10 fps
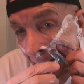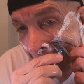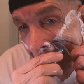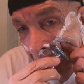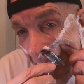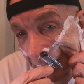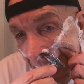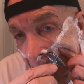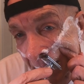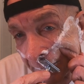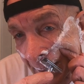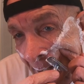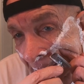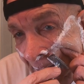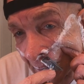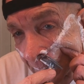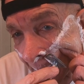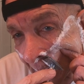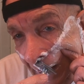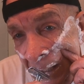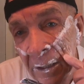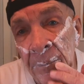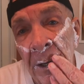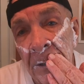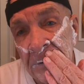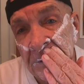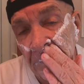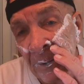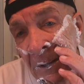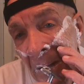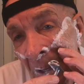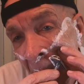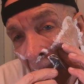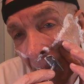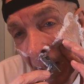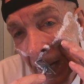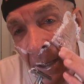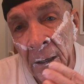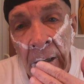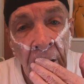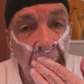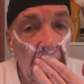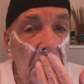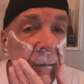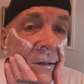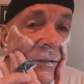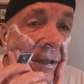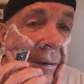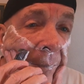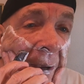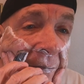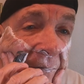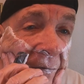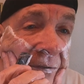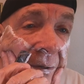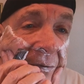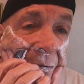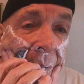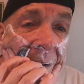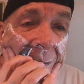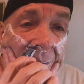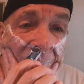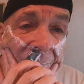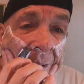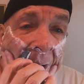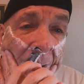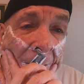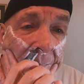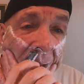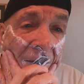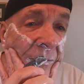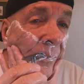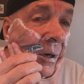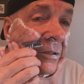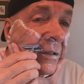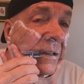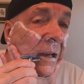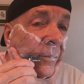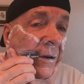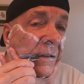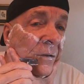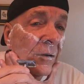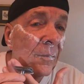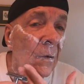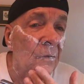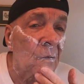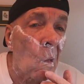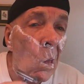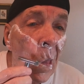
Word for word: I'm going to want my money back, and you know what? He can pay the shipping. Because to send it back the first time was $27, half the price of the damn razor almost.